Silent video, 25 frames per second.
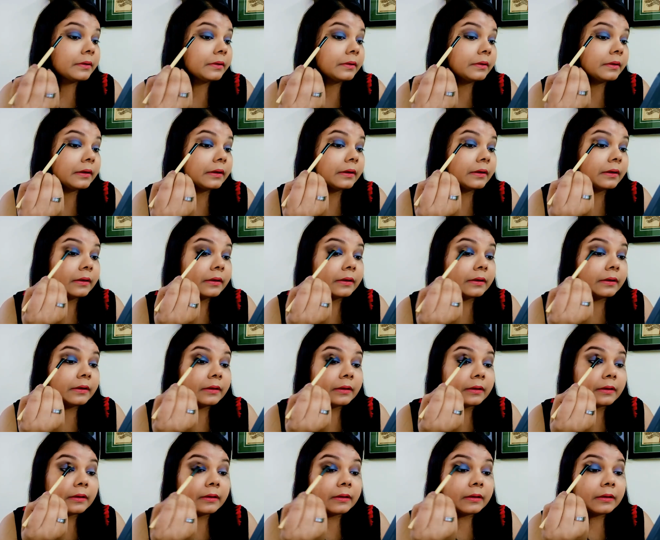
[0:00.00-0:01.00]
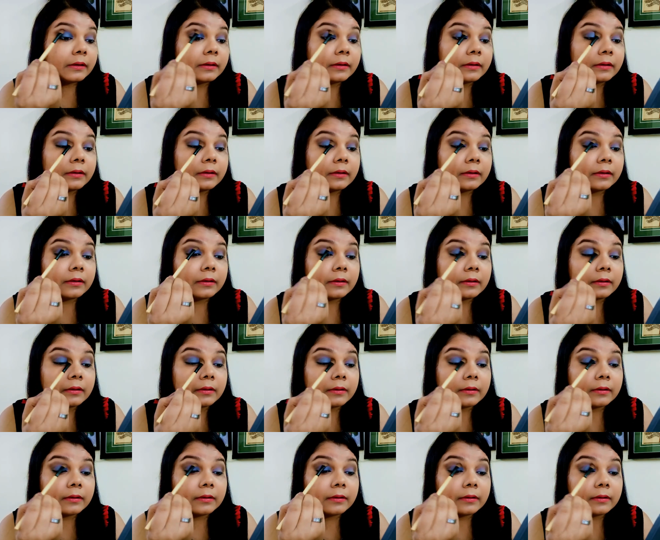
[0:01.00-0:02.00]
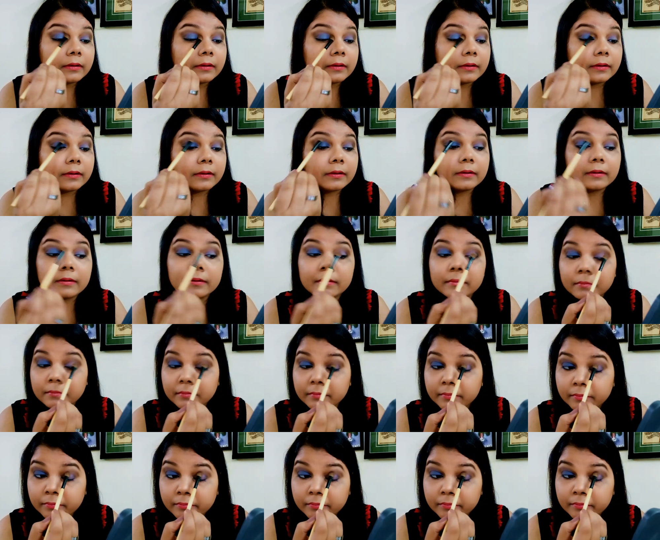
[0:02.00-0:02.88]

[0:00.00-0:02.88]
Nobody speaks.